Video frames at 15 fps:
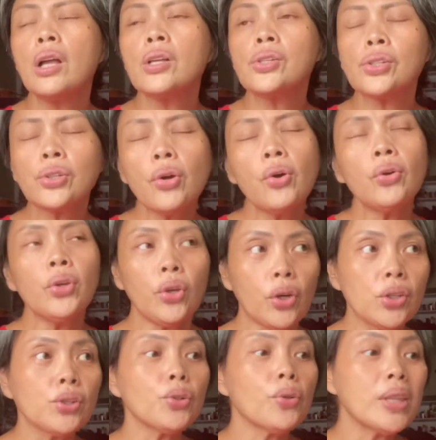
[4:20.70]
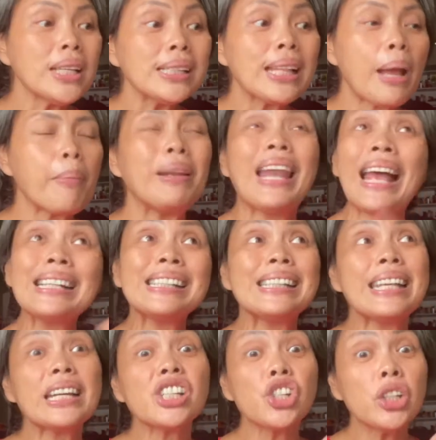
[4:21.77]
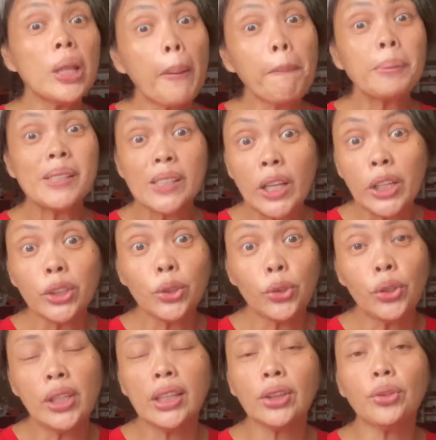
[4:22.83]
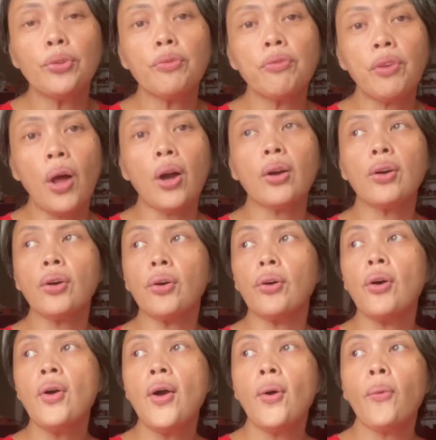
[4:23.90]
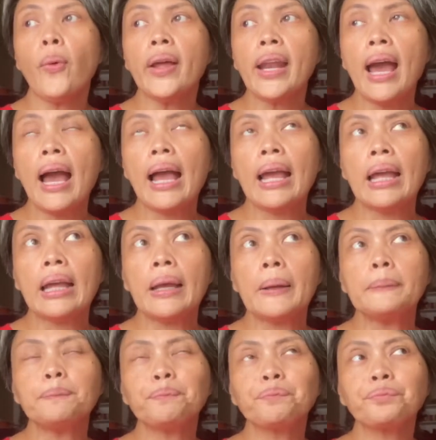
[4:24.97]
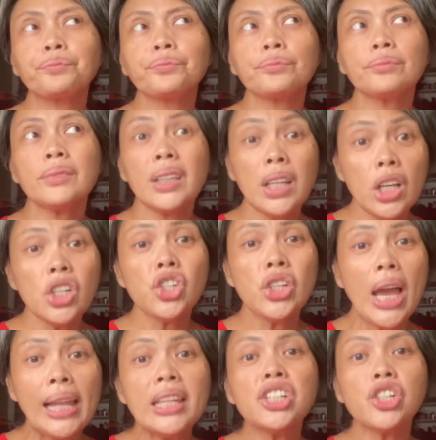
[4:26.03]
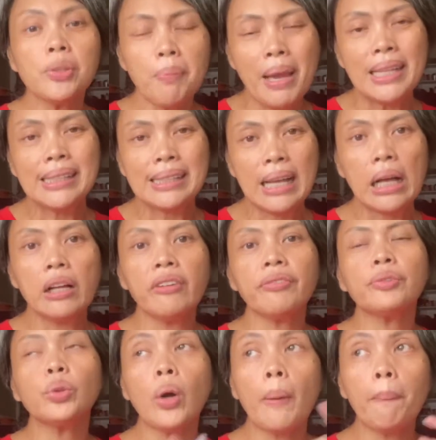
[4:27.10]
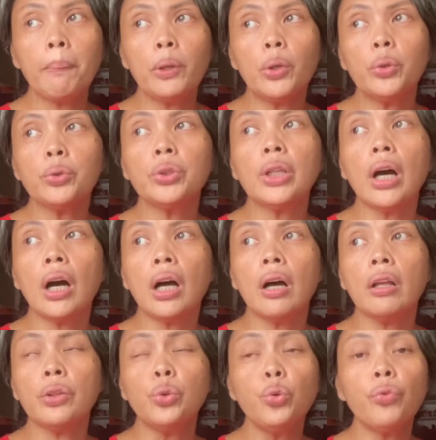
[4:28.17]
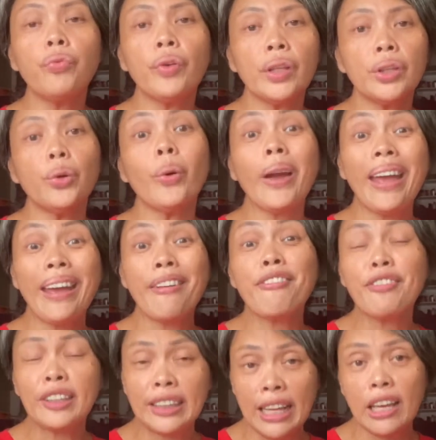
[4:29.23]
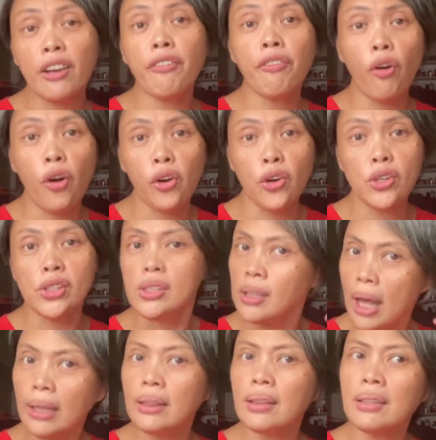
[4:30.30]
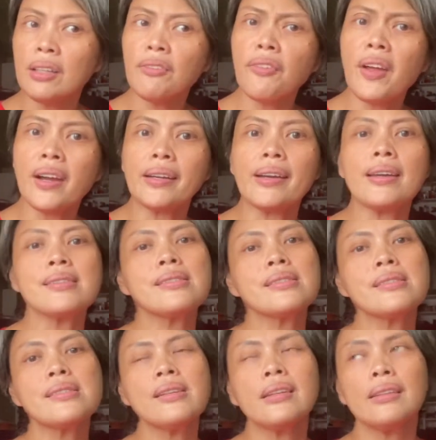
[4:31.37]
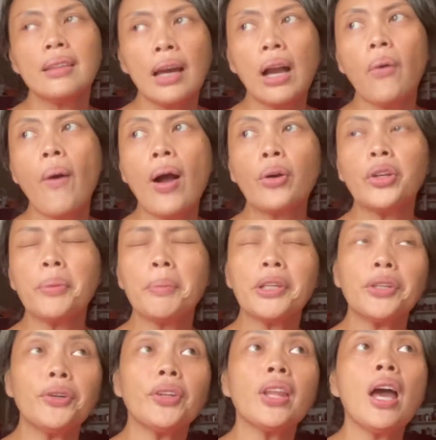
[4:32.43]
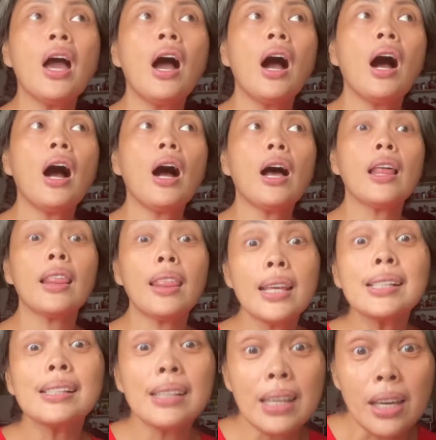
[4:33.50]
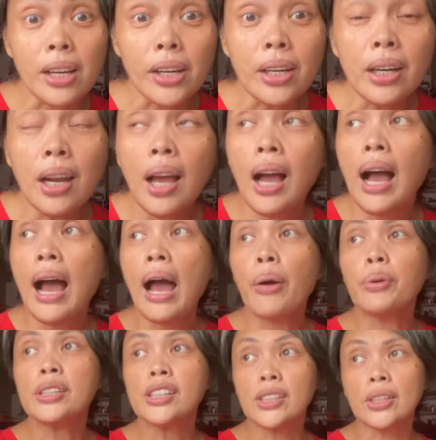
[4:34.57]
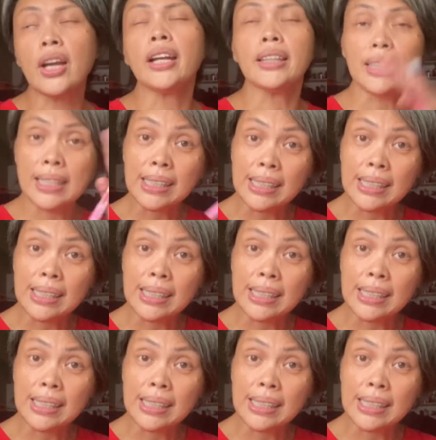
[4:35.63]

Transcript: So yun. So this time, last year, ginup-start ko ulit tong vlog ko when I challenged myself to upload a new video every day of August. At in fairness, nagawa ko naman yun. This year, I will start